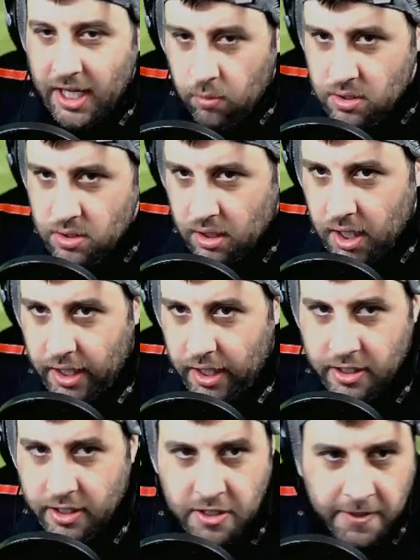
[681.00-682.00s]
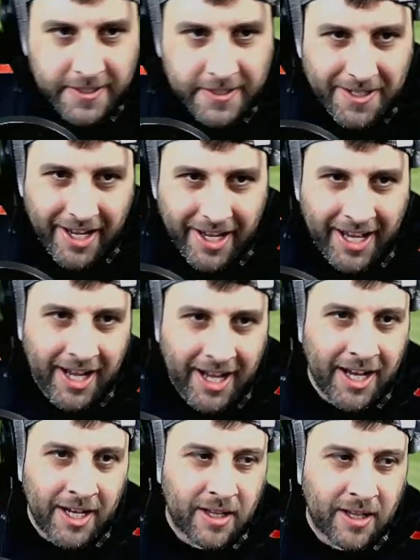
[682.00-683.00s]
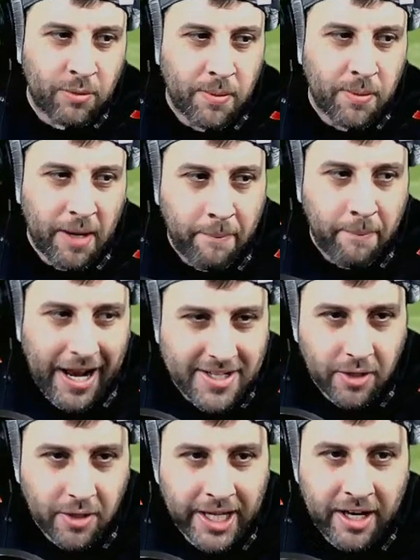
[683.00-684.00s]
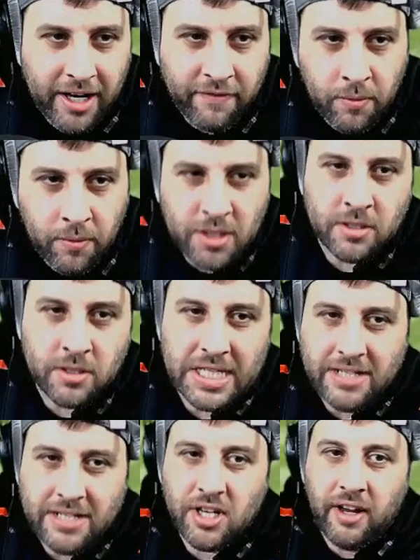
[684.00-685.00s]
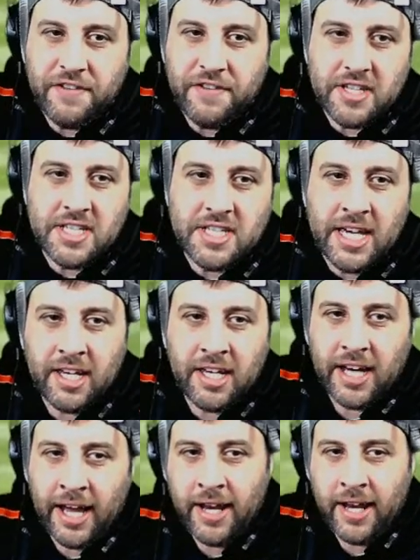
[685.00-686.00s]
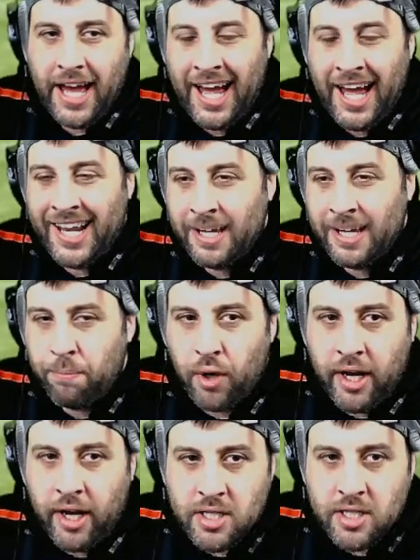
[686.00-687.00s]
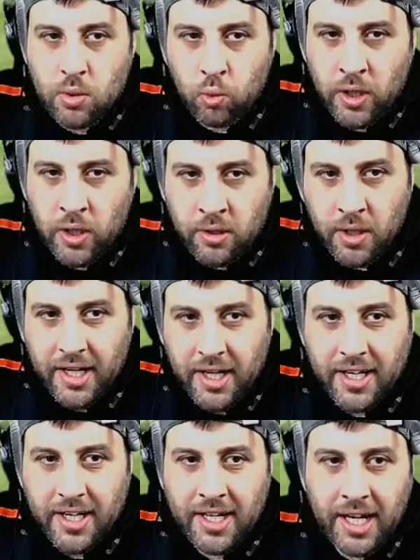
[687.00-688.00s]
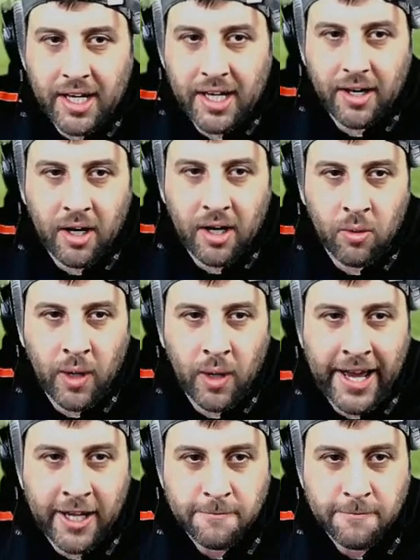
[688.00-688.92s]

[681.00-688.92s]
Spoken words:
kind. There was a bit of malice on the end of it, which is scenes you love to see, and Ali Price will kick away